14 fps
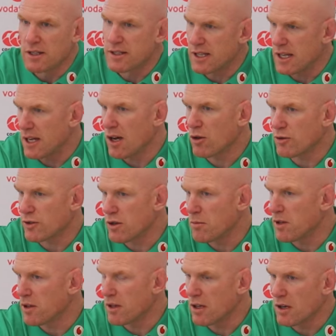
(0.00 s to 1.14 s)
see how
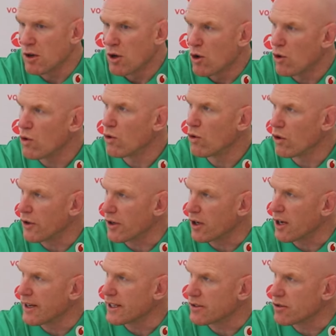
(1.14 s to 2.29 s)
some of the older
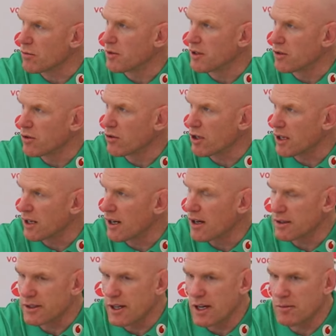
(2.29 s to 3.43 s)
guys who've been doing it a
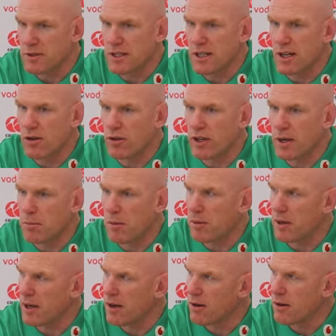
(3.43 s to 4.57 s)
long time, see how they
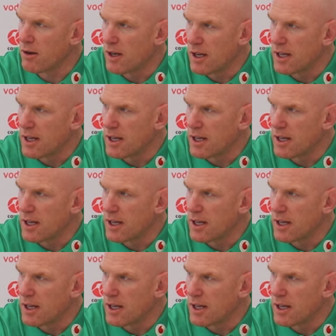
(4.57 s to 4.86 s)
prepare.